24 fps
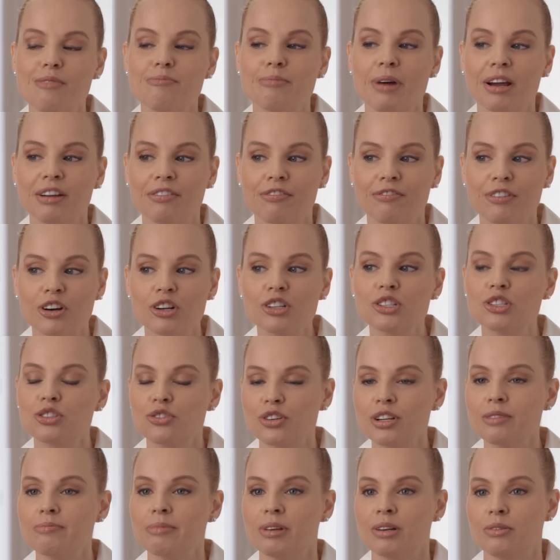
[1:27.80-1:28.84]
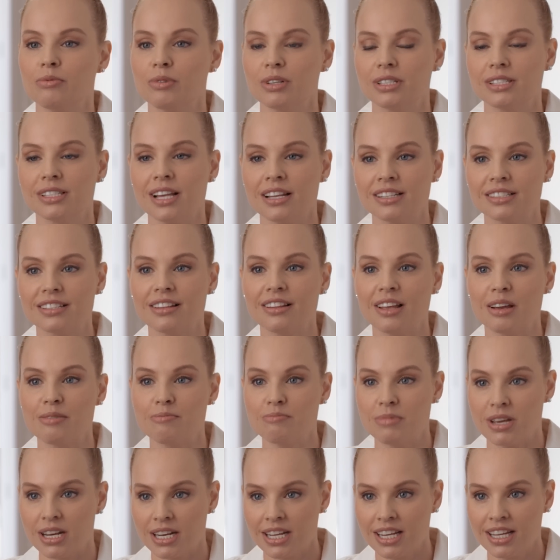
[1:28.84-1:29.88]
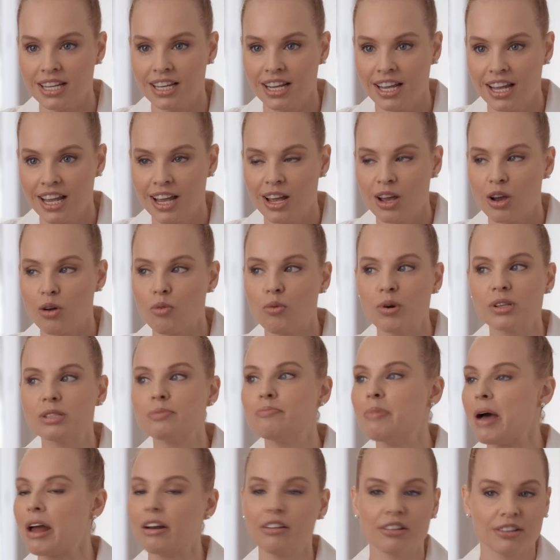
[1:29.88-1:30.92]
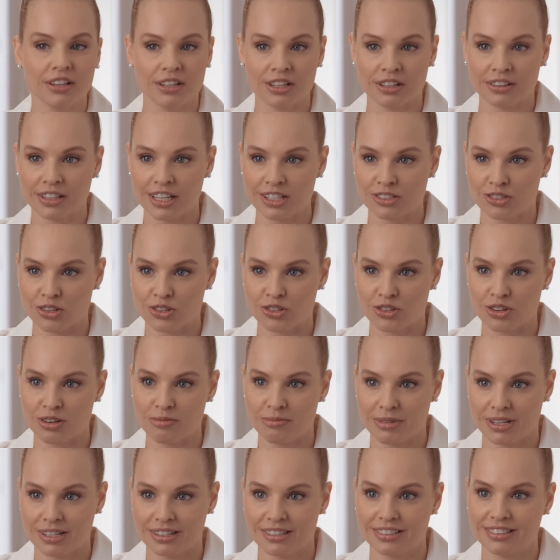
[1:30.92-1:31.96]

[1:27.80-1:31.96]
My first treatment with SensiLight Mini was better than a laser treatment.